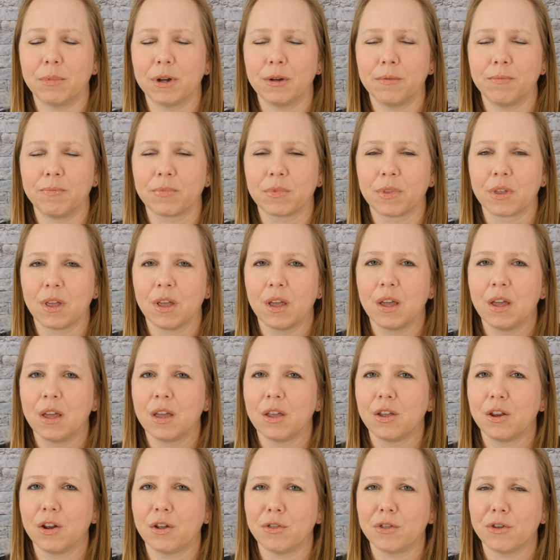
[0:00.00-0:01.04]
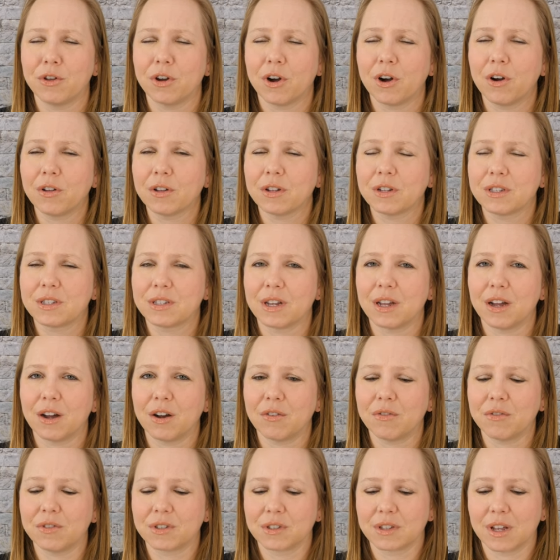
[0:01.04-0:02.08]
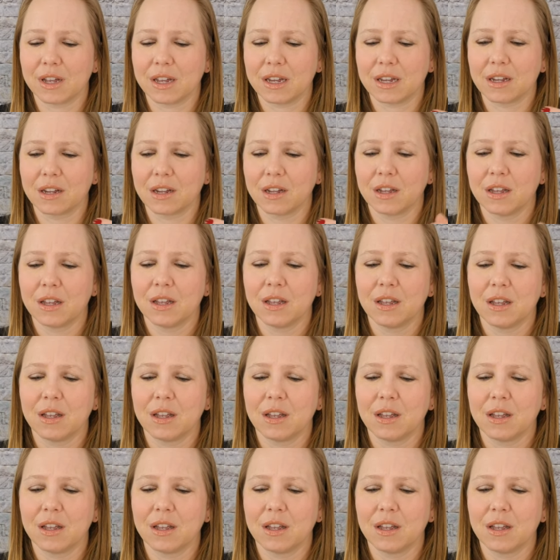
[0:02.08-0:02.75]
But you know, the doll itself is like,